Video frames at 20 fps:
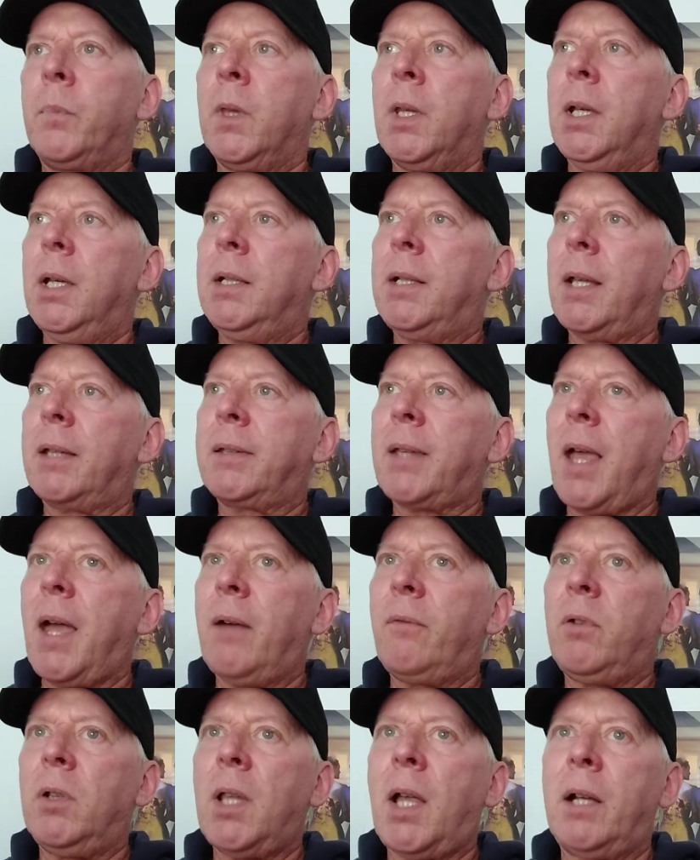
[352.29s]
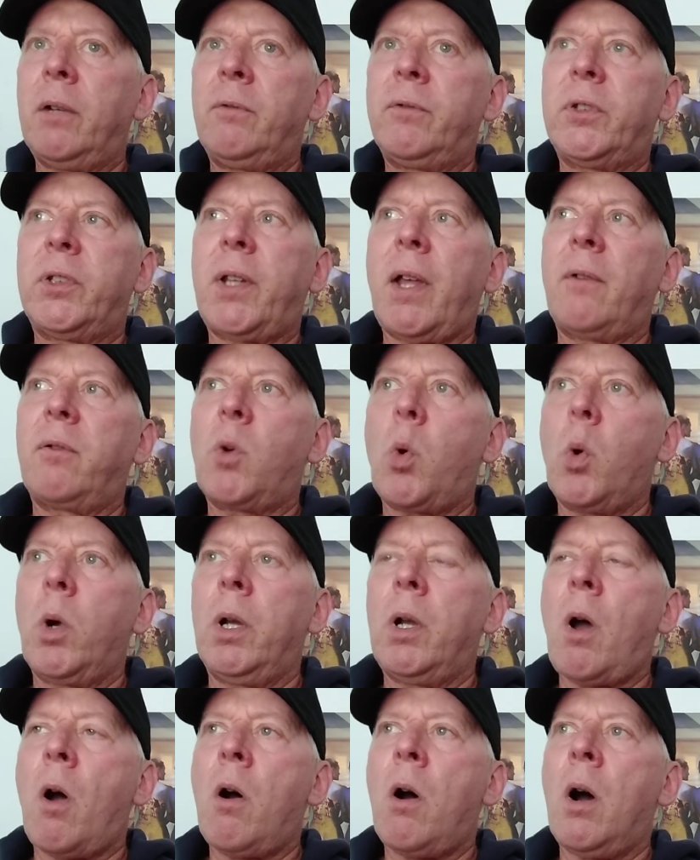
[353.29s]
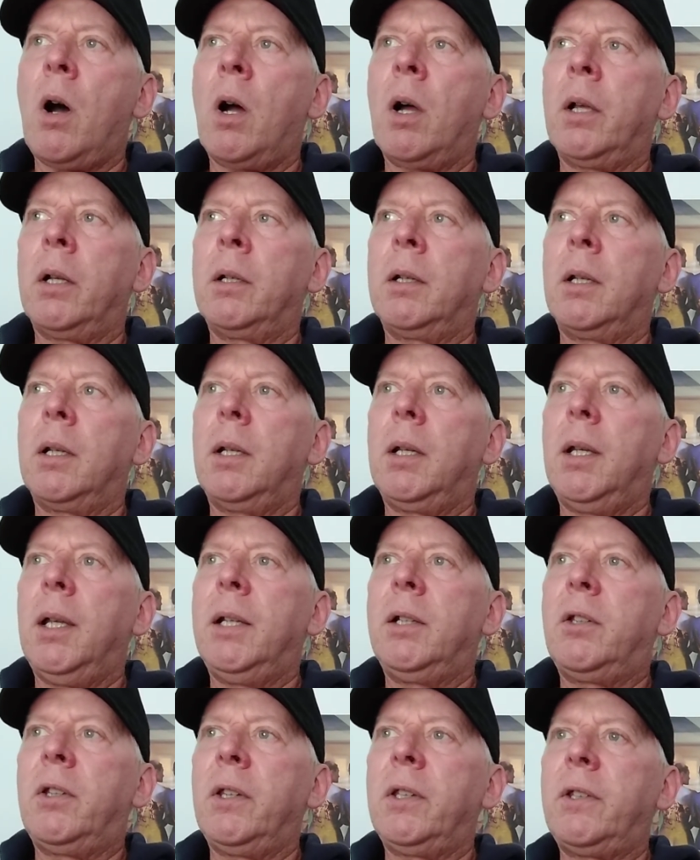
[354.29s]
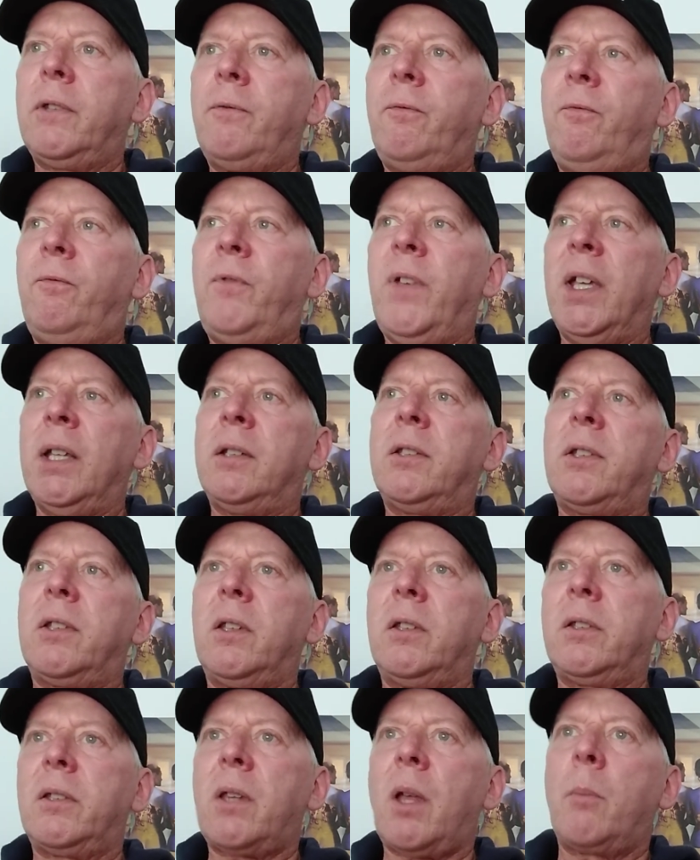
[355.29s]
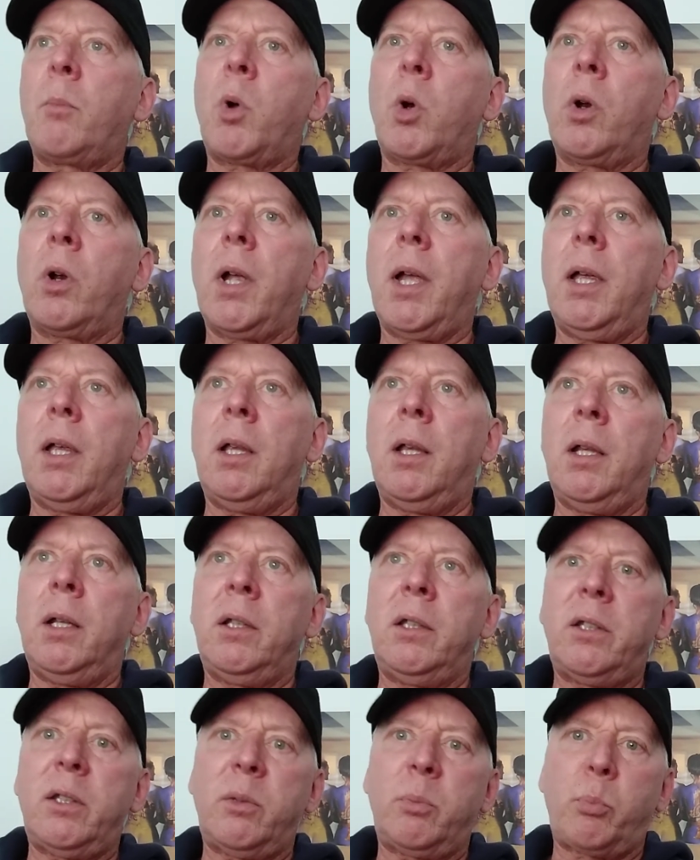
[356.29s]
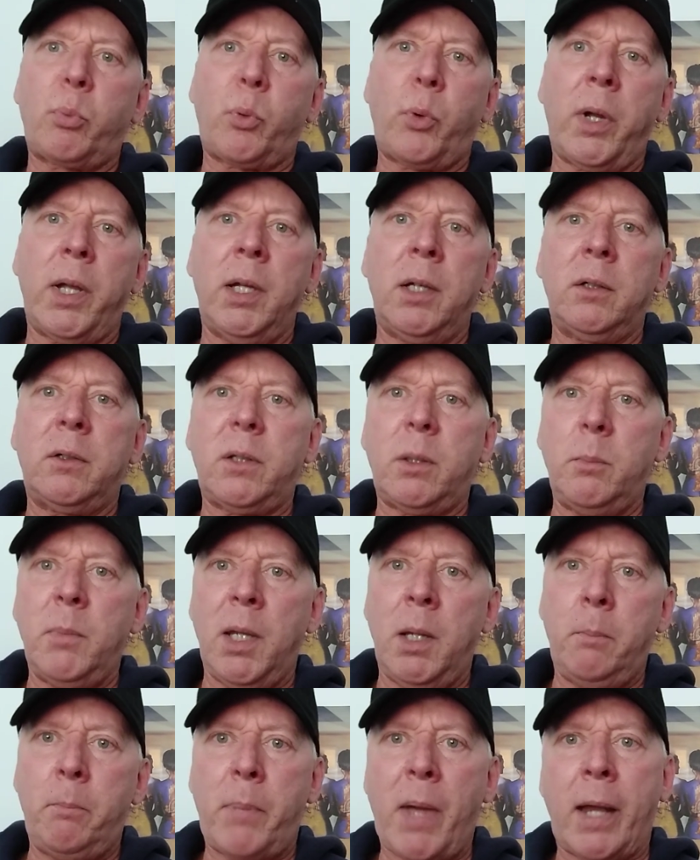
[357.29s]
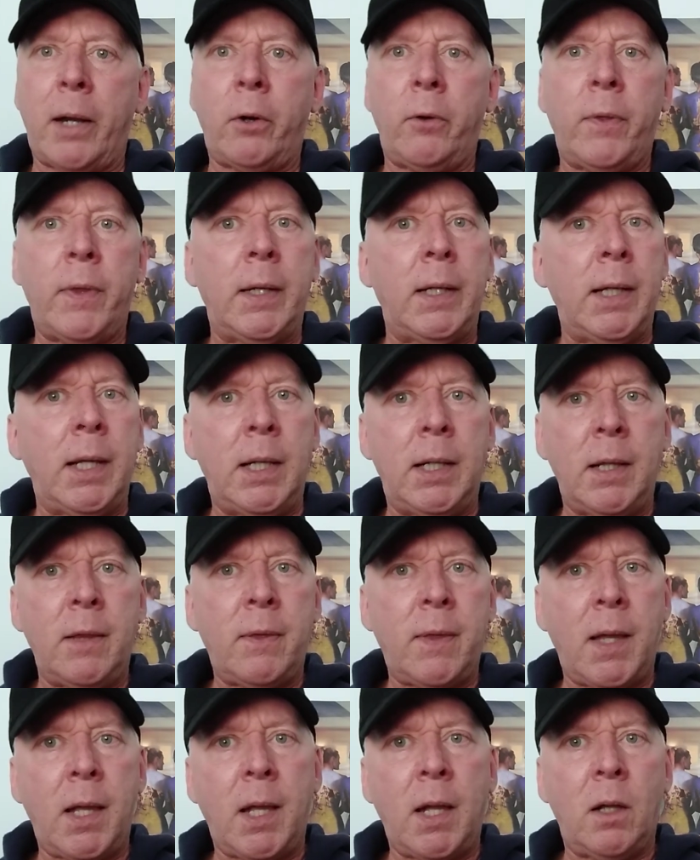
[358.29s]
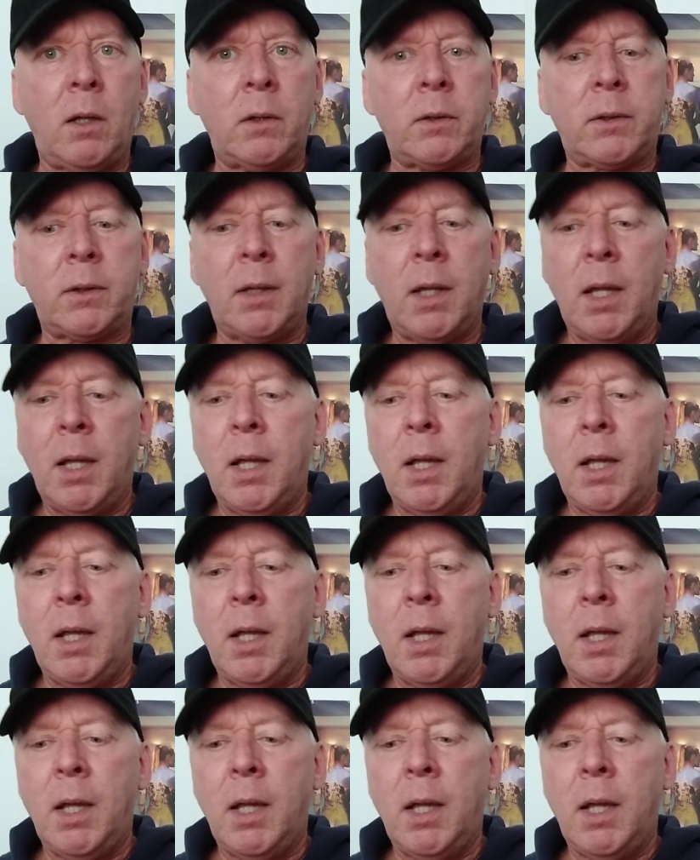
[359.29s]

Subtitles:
It doesn't have a lot of stuff going on. It just fits summer and spring to me better than anything else.